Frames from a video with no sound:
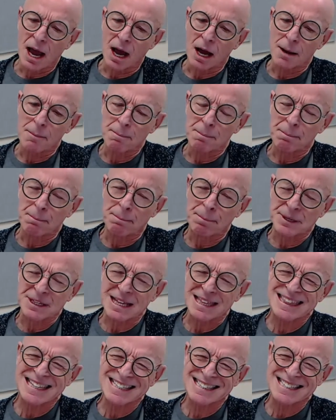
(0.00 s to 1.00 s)
Um, but I
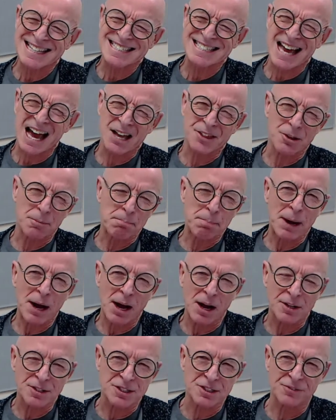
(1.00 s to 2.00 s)
think there's other
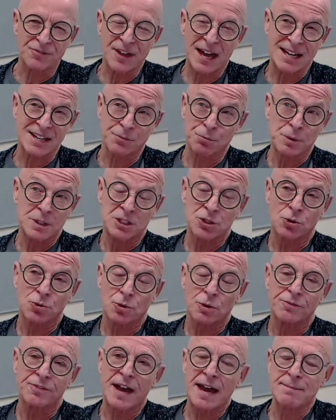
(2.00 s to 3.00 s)
parts of that if we talk
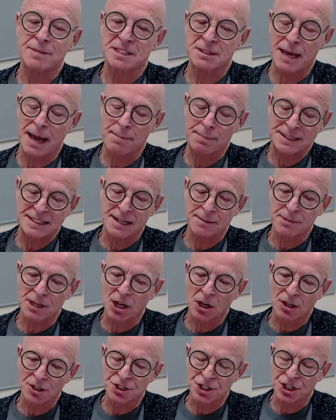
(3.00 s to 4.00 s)
of
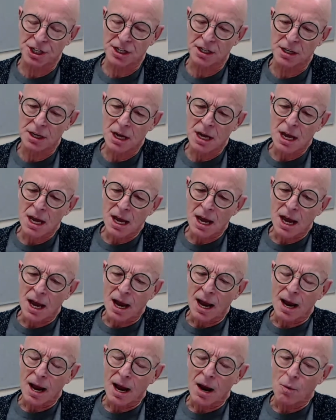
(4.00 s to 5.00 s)
epidemiology.
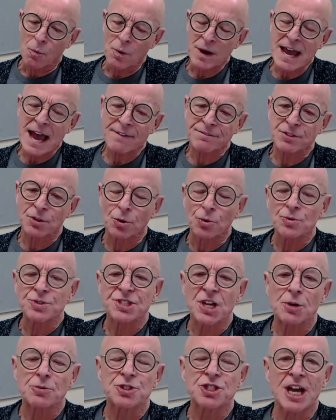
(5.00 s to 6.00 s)
We have to
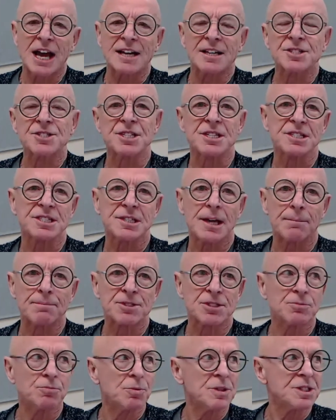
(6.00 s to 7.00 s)
also challenge the
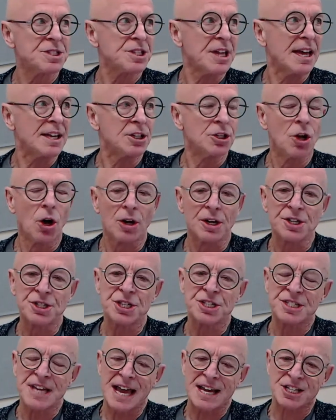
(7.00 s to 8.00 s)
assumption which that knowledge
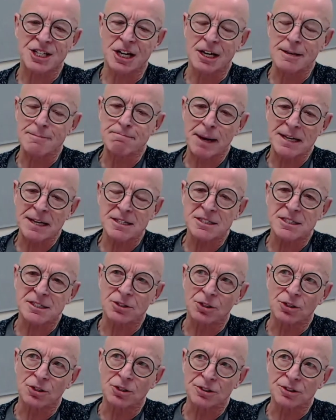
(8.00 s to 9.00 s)
is actually based on